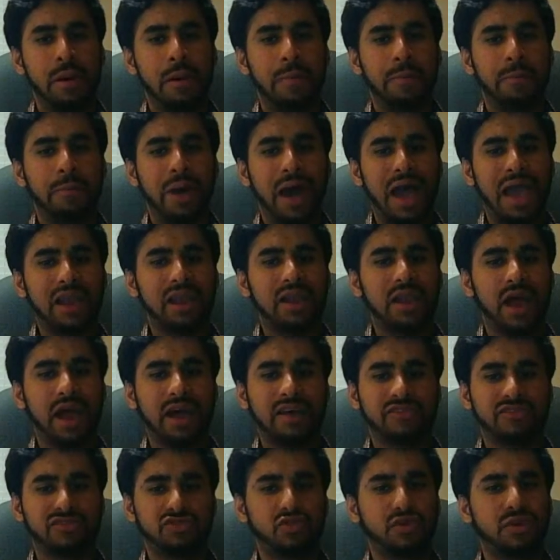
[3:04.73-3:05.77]
My
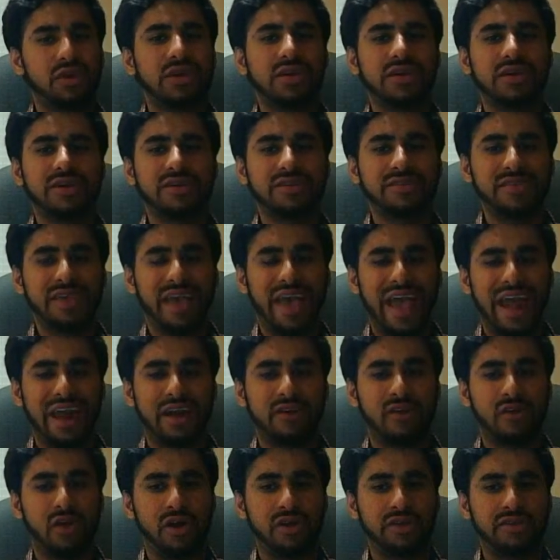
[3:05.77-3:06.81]
last 2 years
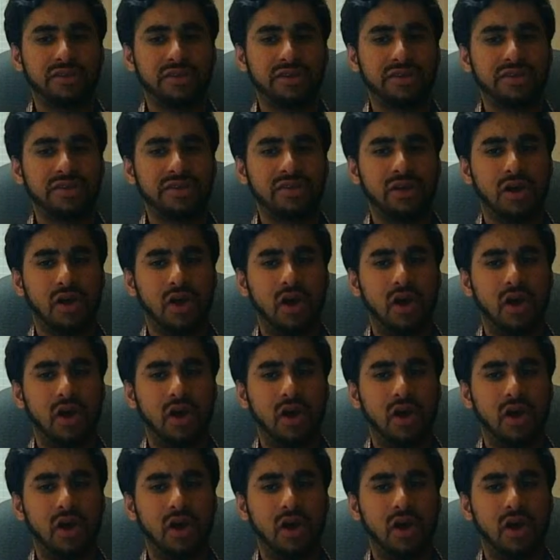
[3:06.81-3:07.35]
at Rogers